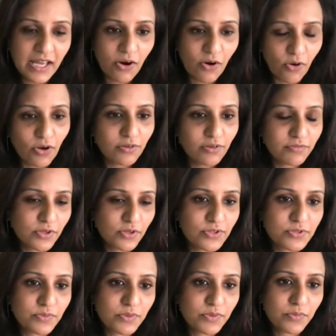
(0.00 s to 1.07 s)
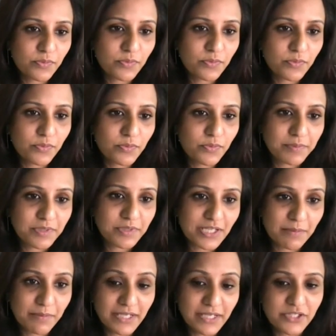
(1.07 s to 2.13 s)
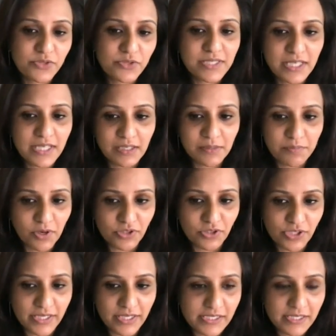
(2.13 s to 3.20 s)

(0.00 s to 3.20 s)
All of those were what we were able to combine into a single project.